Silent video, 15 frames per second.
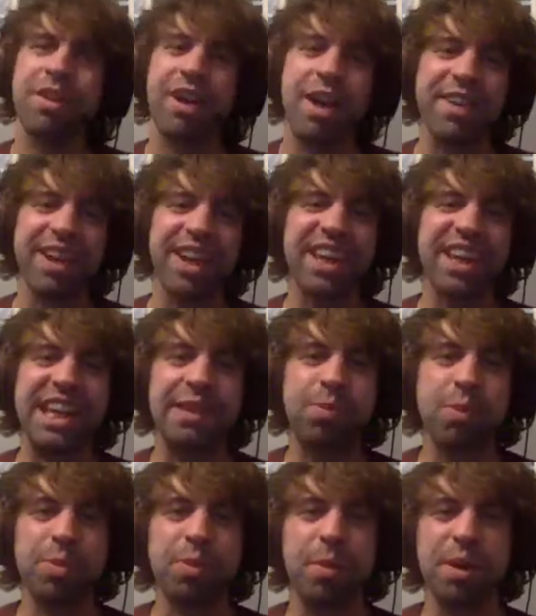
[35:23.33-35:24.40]
I feel like Keith
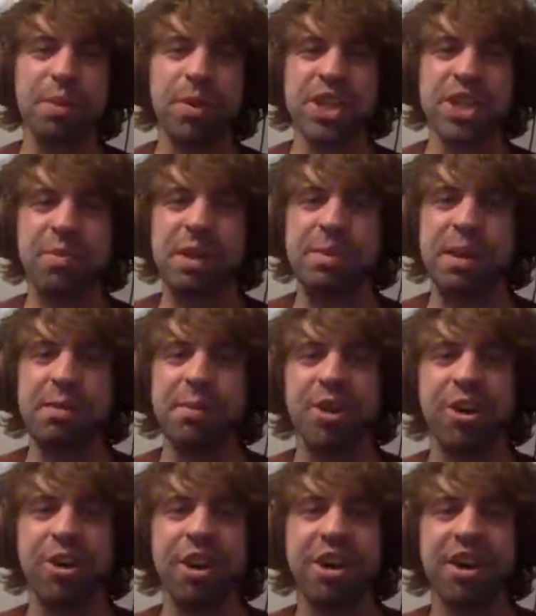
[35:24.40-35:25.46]
would probably want us to be a bit
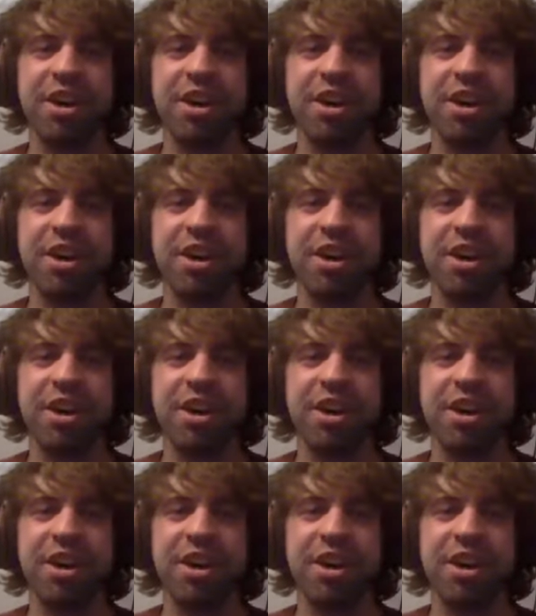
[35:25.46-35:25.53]
more.